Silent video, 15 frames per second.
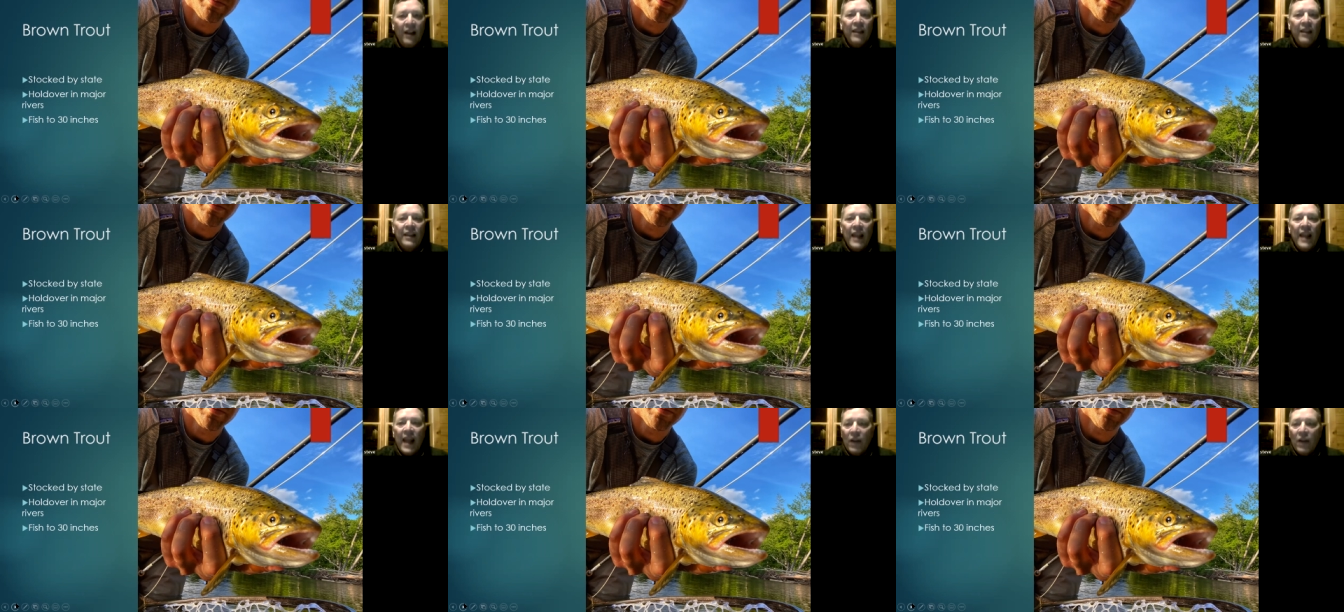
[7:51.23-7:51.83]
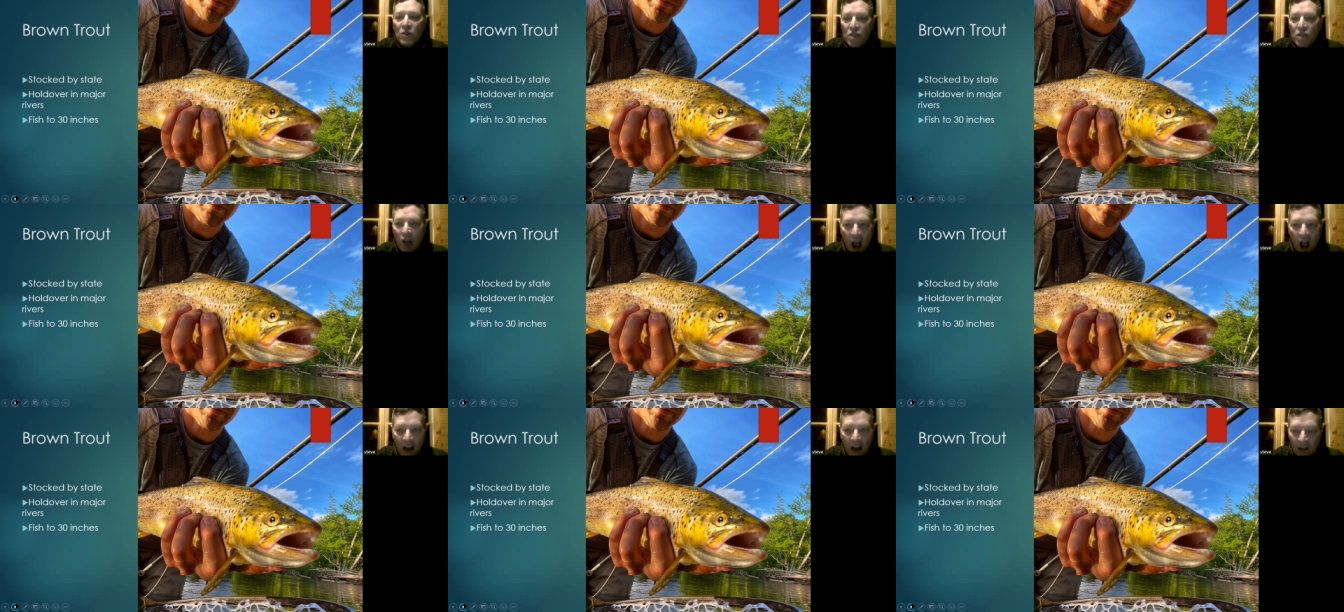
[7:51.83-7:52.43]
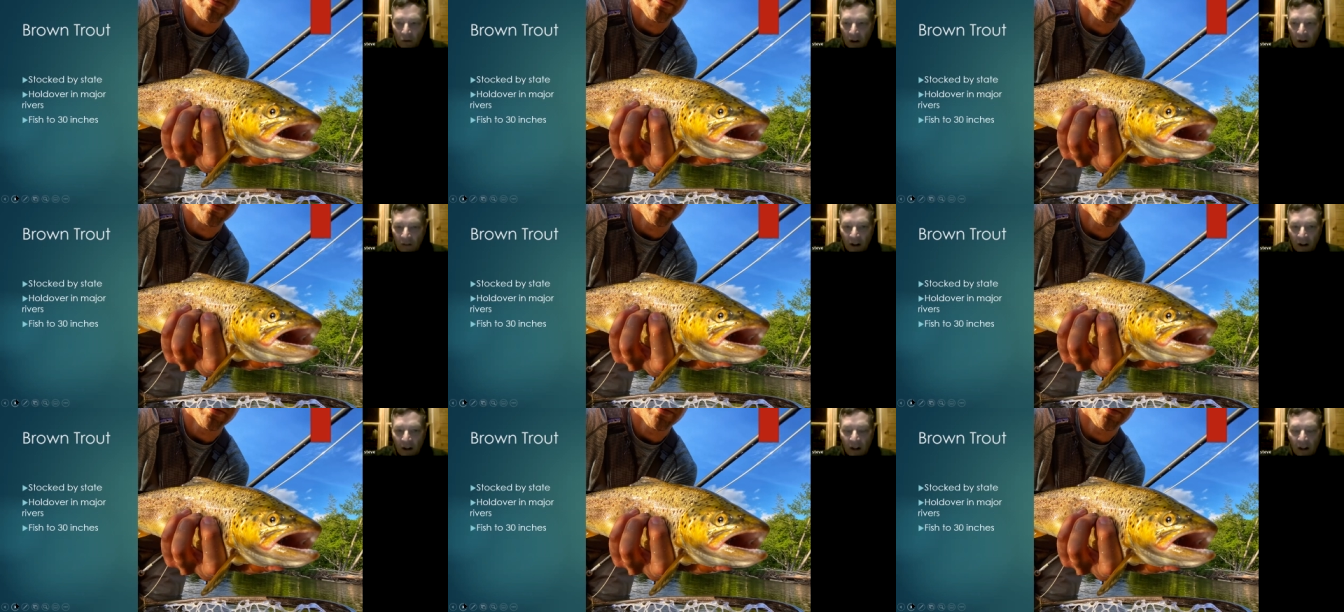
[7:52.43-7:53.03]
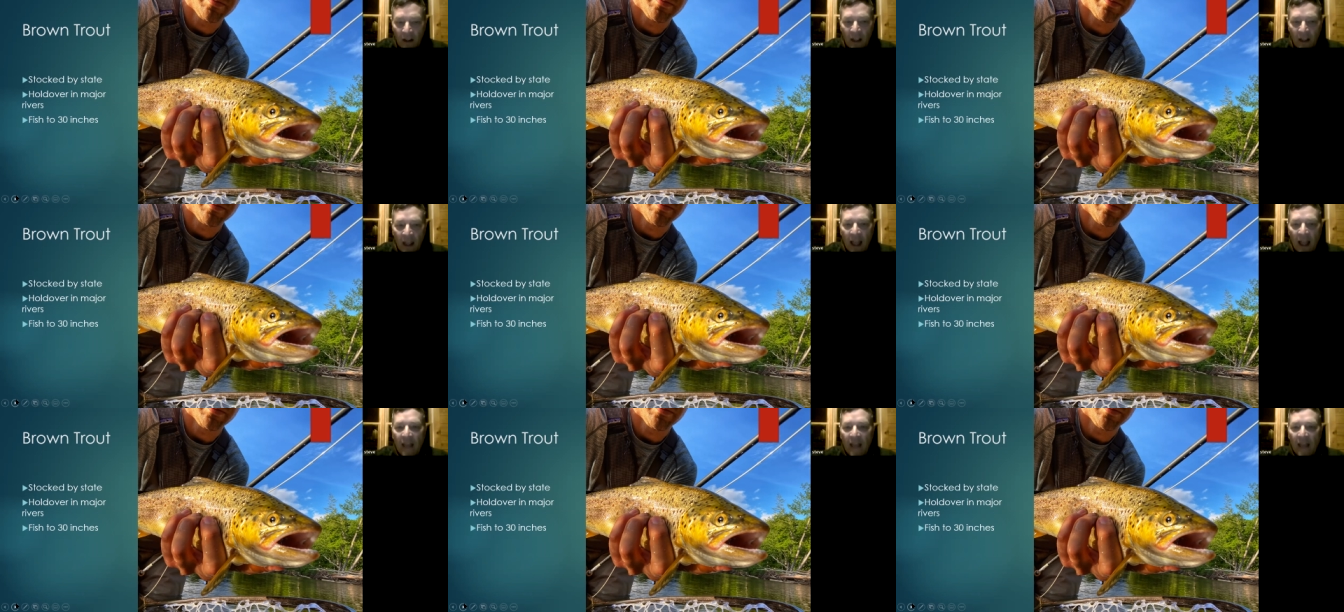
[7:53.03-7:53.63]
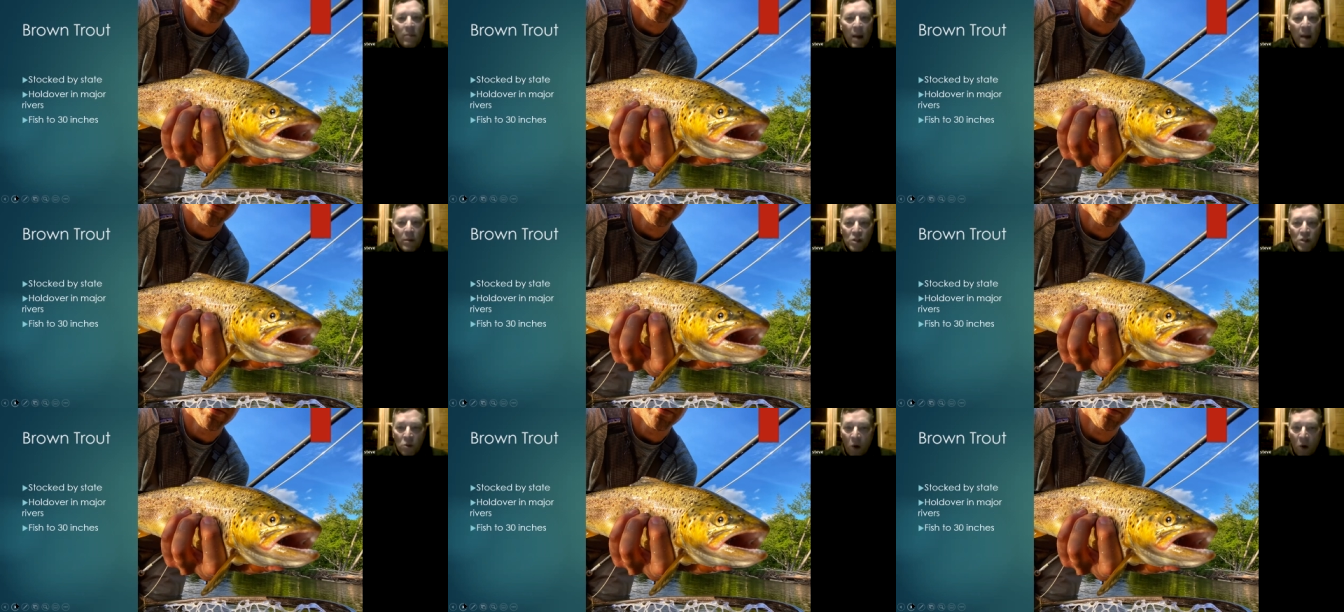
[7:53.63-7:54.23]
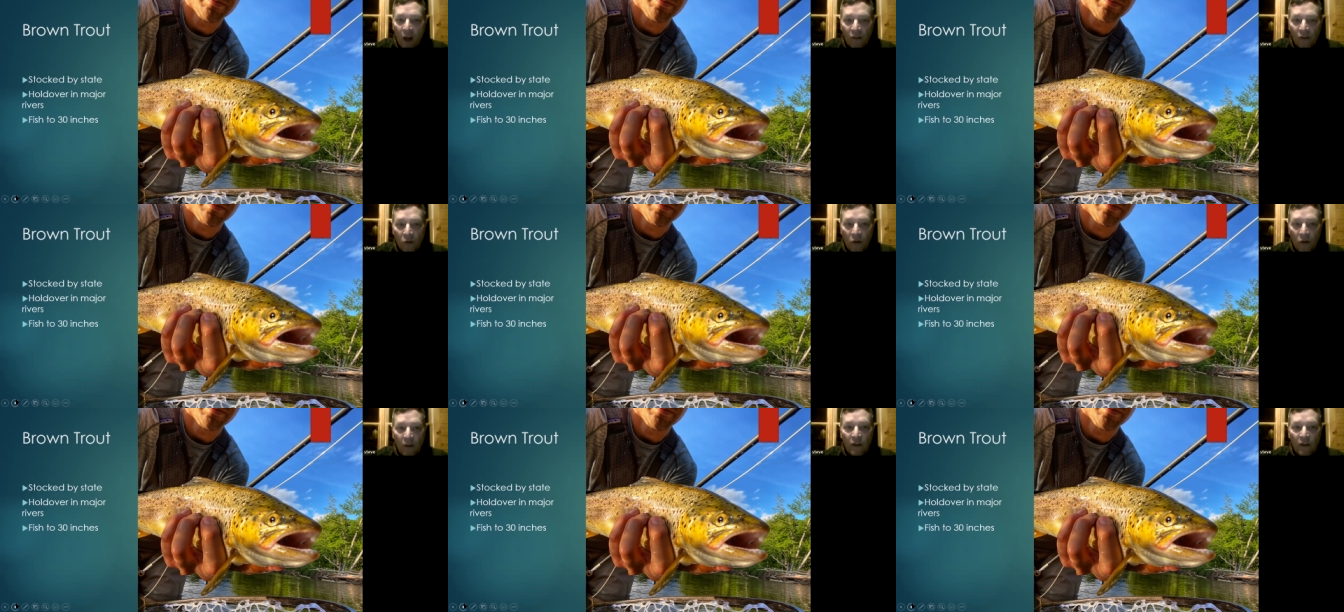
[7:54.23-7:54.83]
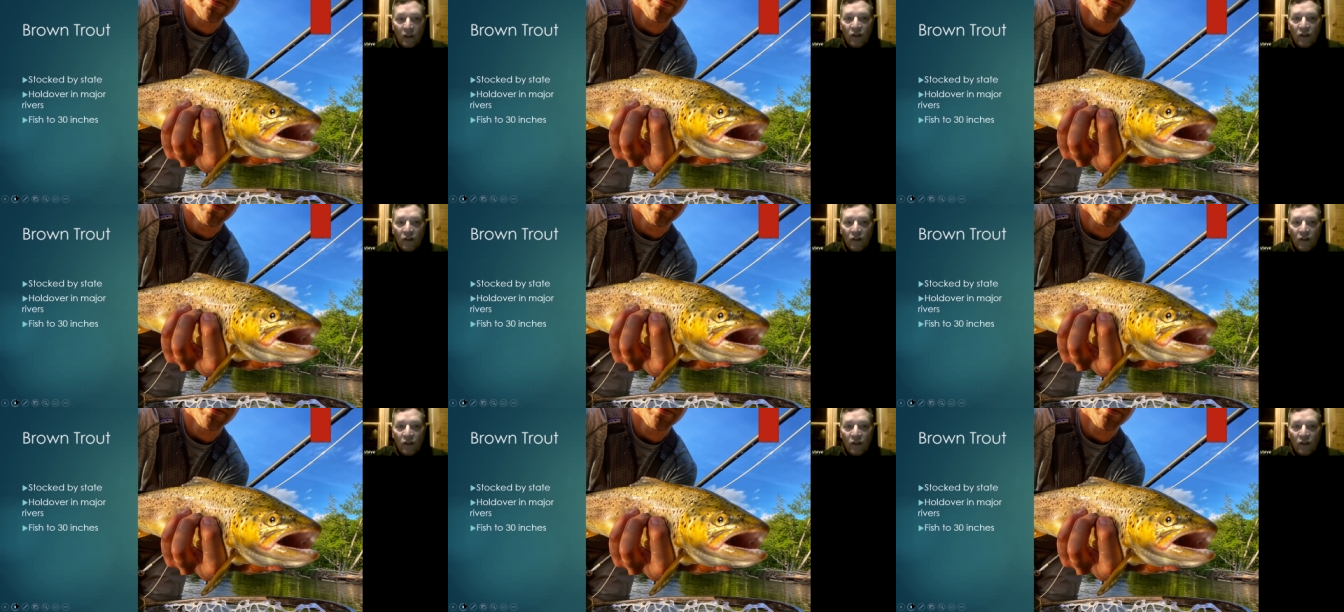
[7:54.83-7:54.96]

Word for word: the Androscoggin River, and the Pemigewasset River.